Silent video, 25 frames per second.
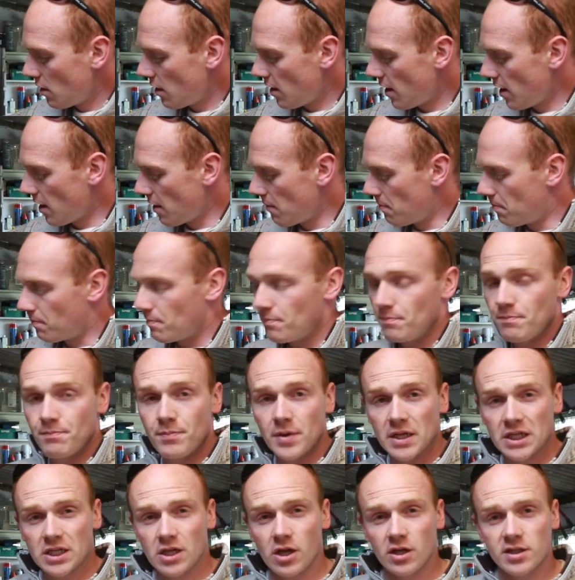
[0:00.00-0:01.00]

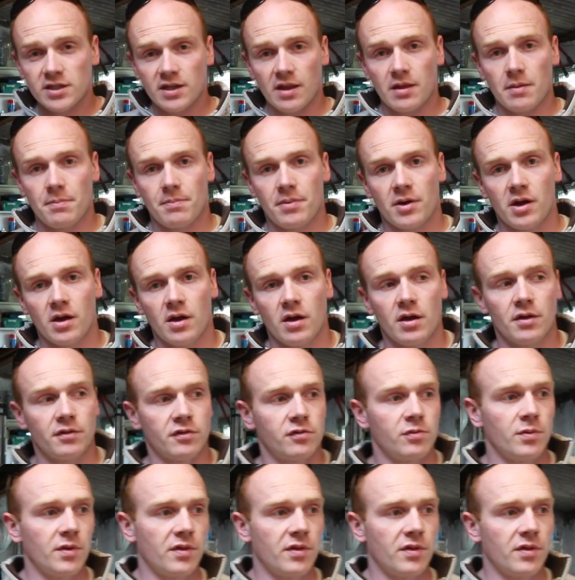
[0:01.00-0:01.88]
But going down the paths,